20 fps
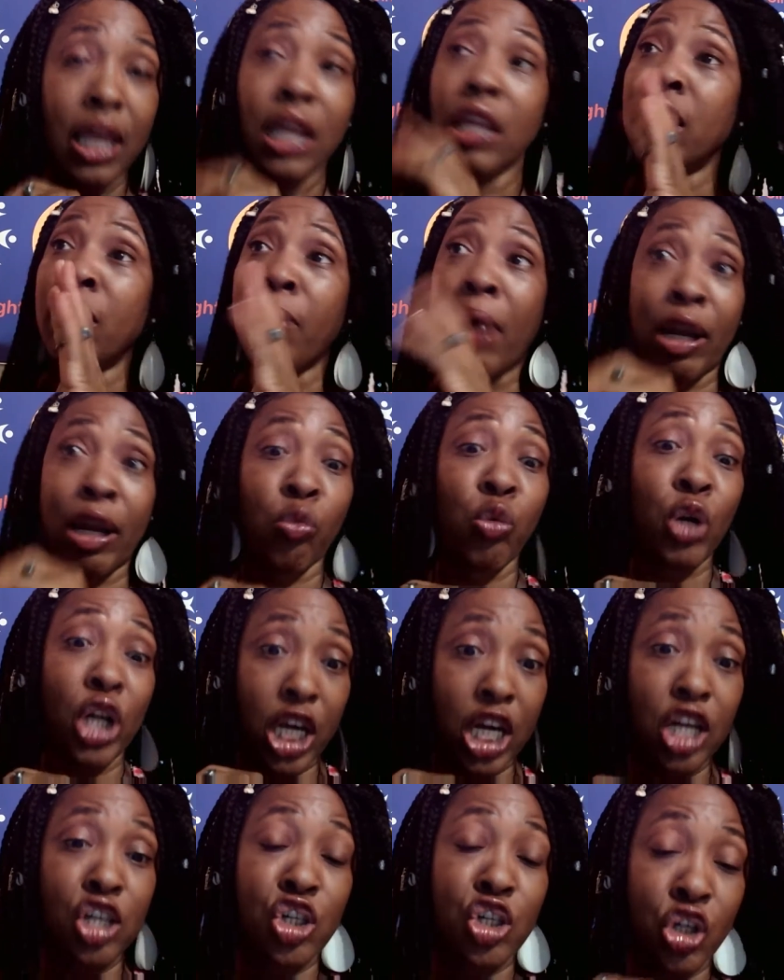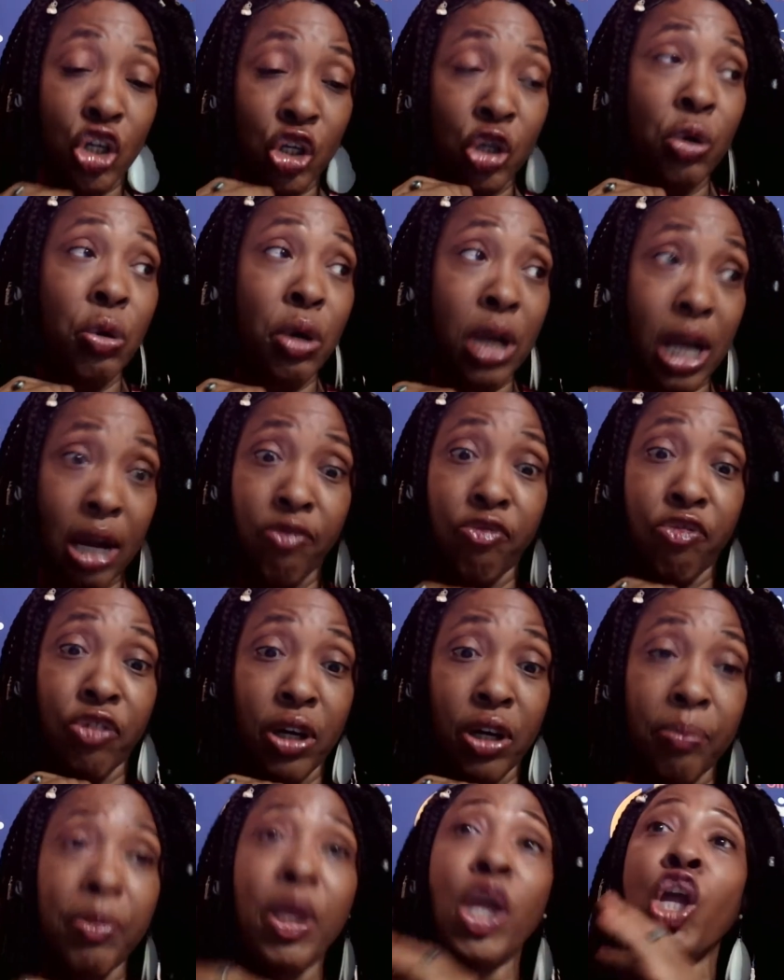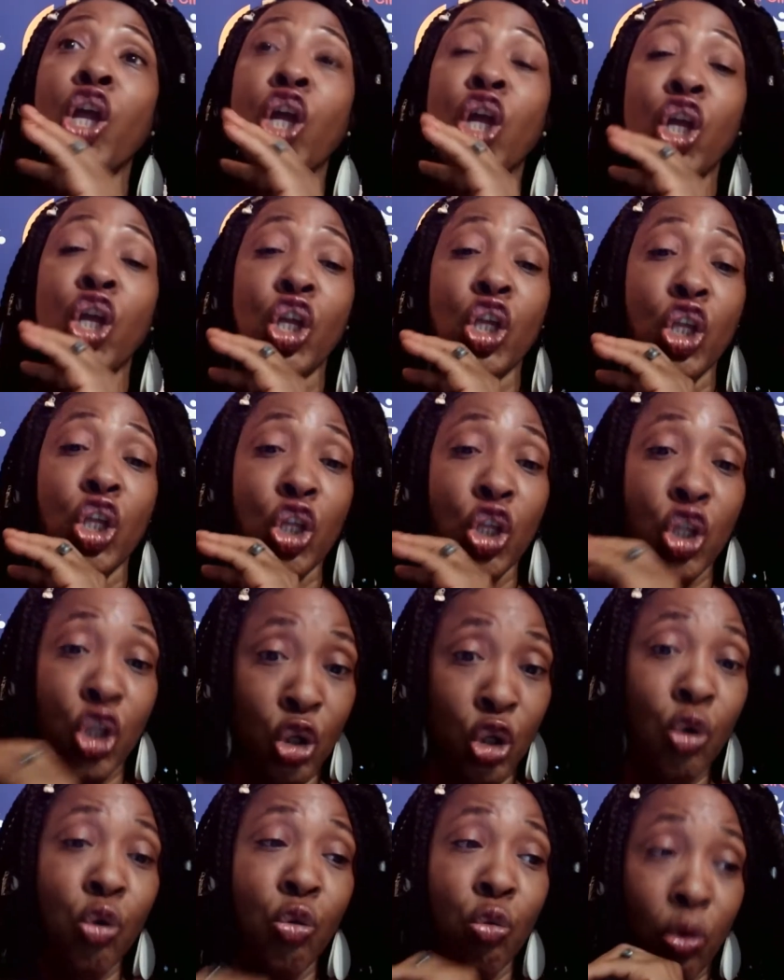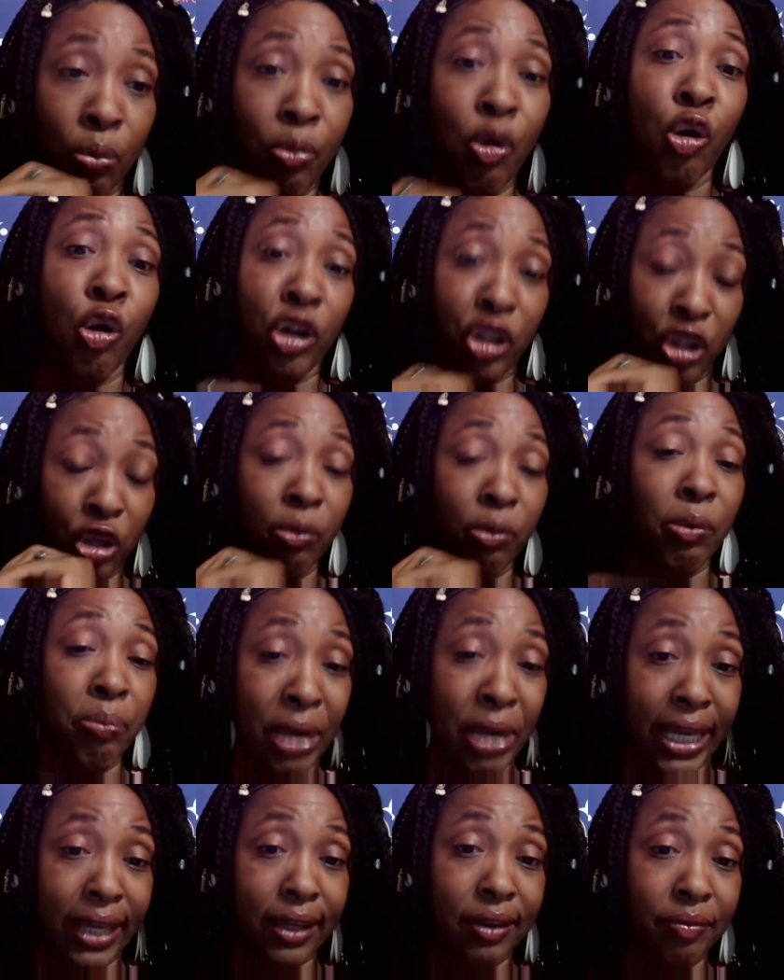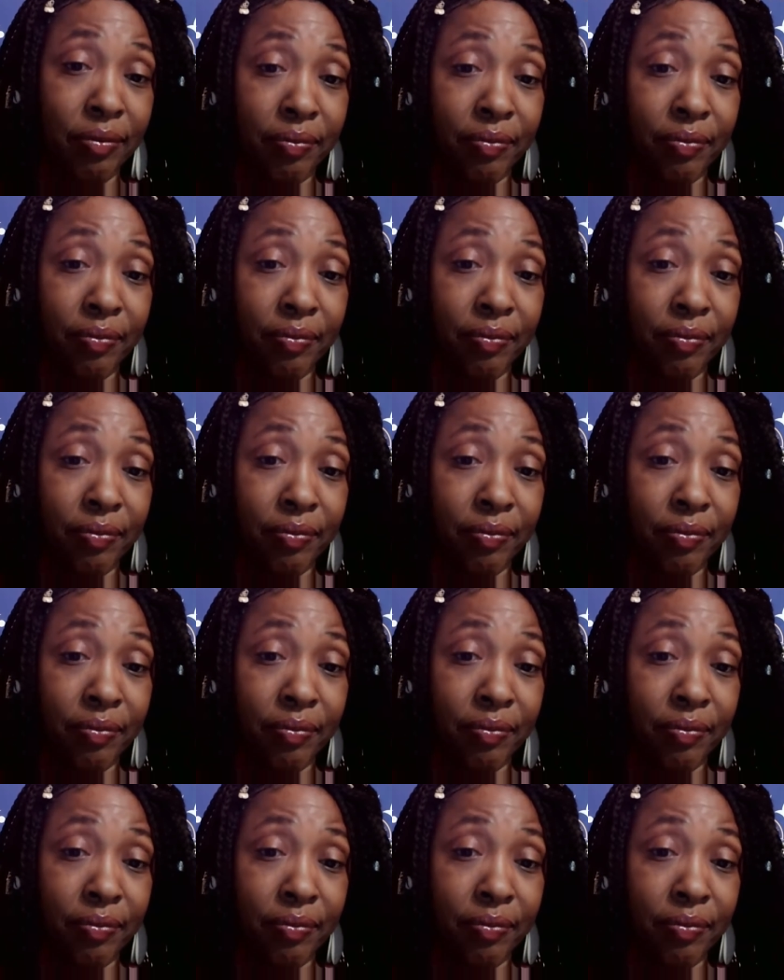No matter what country you come from, you were born a human being.